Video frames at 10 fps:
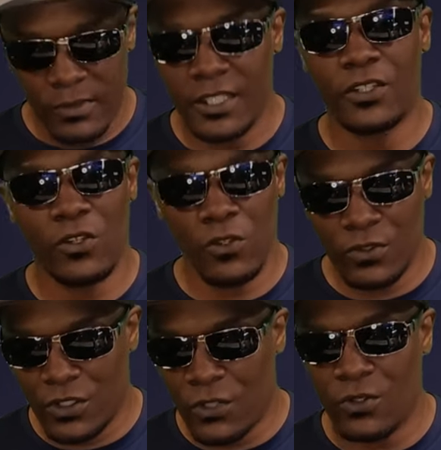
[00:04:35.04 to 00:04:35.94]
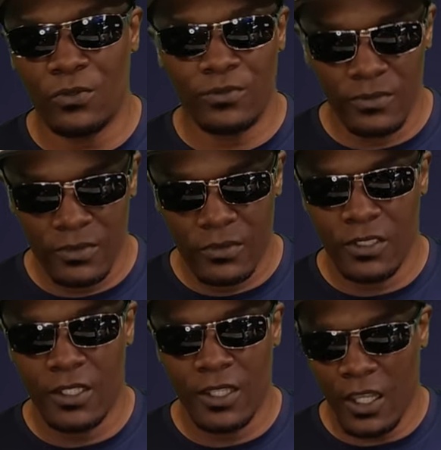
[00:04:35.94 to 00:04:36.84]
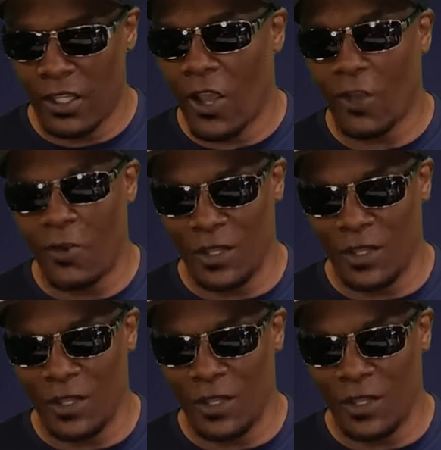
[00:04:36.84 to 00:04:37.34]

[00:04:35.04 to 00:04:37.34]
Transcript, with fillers: He's a cool dude. Along